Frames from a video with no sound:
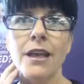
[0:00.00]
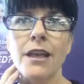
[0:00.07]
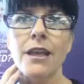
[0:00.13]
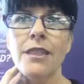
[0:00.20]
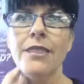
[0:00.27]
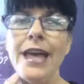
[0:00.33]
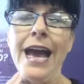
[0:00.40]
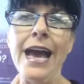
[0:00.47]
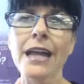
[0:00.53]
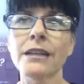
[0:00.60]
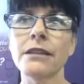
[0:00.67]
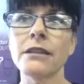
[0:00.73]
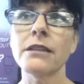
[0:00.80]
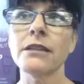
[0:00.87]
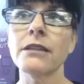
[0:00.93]
that
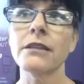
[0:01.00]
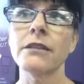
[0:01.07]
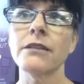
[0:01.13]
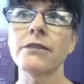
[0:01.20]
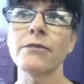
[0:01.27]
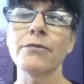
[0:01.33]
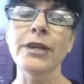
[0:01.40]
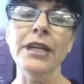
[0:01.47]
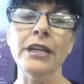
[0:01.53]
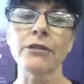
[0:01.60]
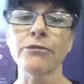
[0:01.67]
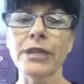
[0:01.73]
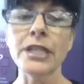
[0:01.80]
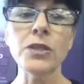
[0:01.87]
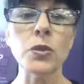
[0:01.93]
being a
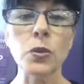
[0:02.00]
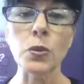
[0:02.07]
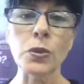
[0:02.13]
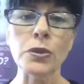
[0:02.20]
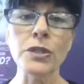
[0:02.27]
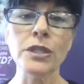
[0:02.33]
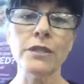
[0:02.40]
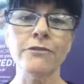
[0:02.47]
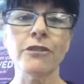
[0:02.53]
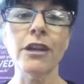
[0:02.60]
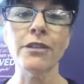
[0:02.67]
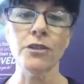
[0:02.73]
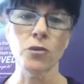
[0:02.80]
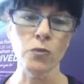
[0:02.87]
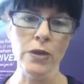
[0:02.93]
resource for
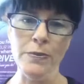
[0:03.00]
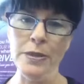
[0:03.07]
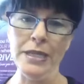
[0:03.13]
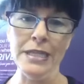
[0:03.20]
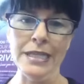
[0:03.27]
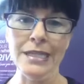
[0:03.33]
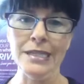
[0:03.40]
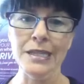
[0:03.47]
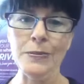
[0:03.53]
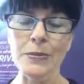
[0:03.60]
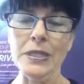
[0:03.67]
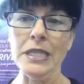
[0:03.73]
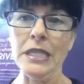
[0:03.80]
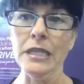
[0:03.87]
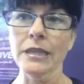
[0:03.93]
other women is
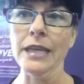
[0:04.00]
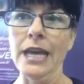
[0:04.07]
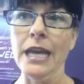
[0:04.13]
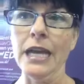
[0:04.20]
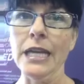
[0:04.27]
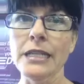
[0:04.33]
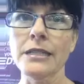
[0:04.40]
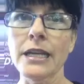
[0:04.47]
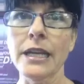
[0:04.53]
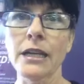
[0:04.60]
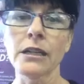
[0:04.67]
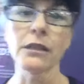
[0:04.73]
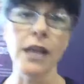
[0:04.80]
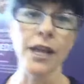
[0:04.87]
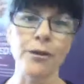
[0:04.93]
something that I take a
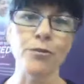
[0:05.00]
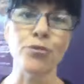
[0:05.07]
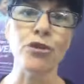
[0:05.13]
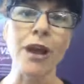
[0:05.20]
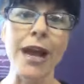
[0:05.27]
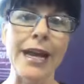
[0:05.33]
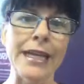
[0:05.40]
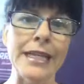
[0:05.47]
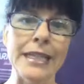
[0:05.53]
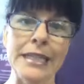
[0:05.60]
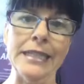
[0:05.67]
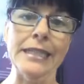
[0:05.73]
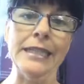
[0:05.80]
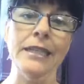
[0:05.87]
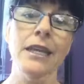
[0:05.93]
lot of pride
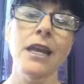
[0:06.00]
in,